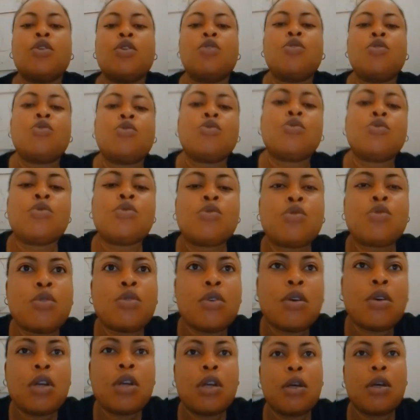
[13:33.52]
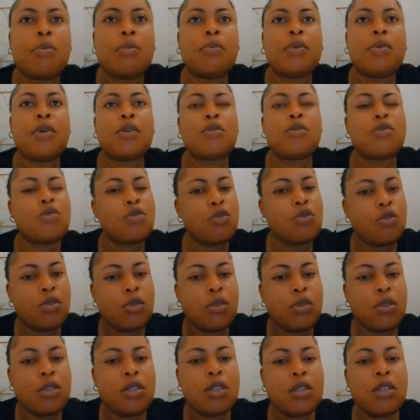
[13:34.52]
you
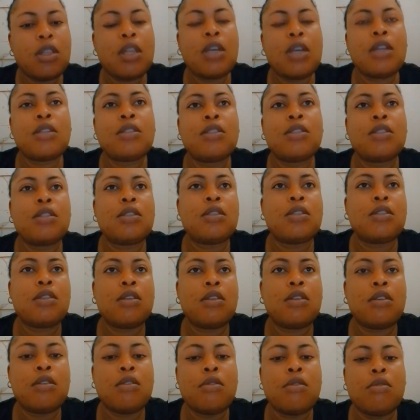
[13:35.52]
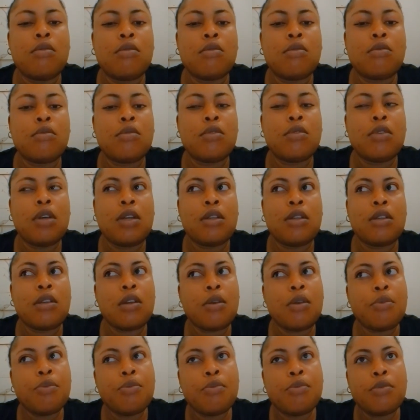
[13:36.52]
consider the
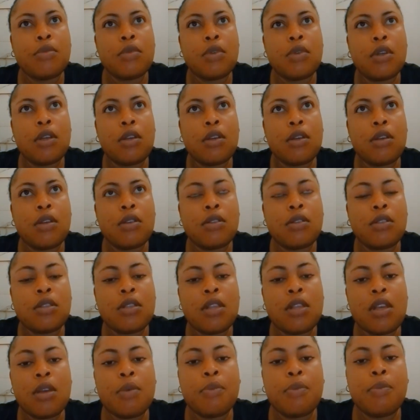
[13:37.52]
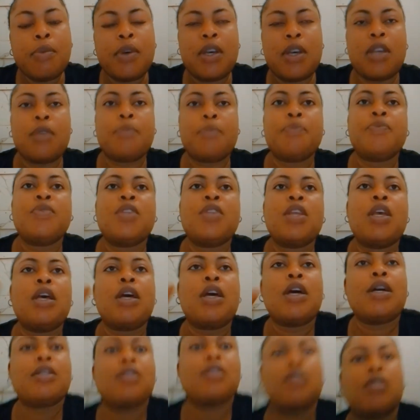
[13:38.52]
another step by
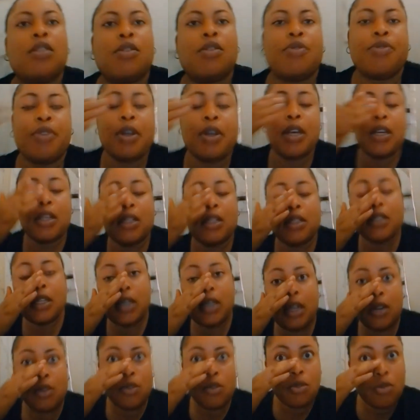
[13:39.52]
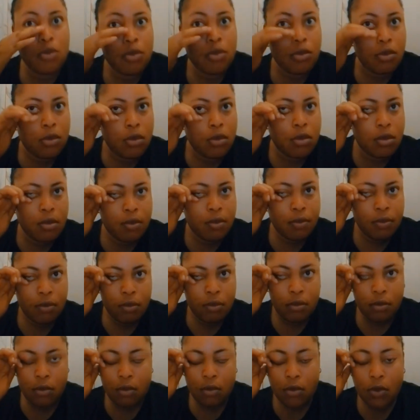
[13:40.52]
identifying their goals.
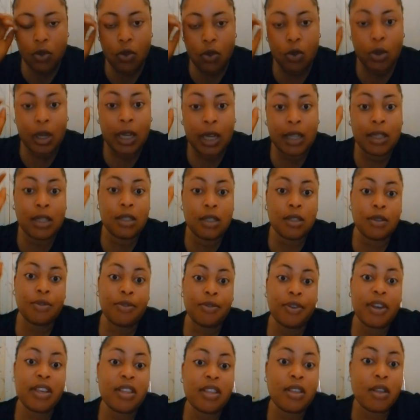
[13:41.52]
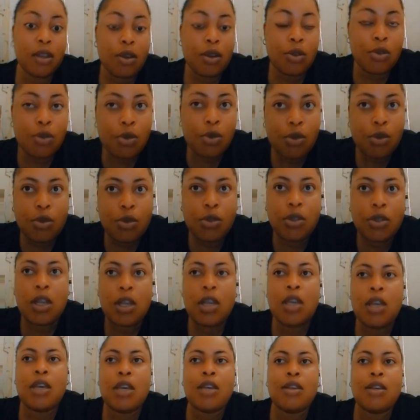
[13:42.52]
You identify their goals.
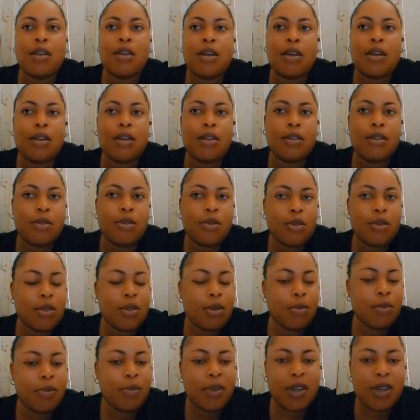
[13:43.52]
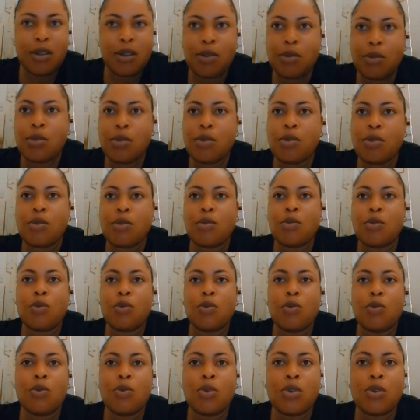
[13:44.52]
Yeah, it talks about
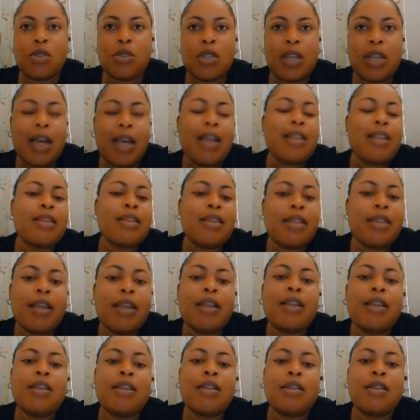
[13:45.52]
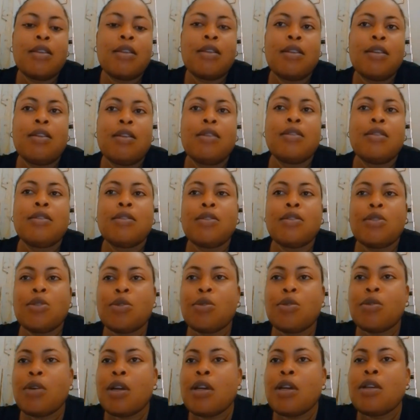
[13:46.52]
what are they
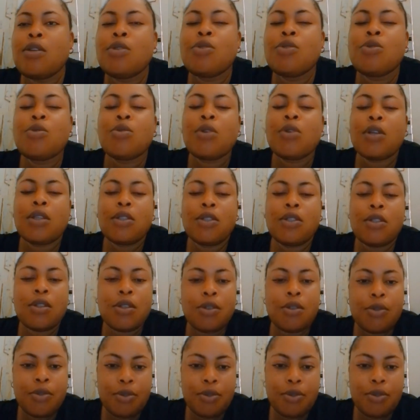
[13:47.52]
trying to achieve.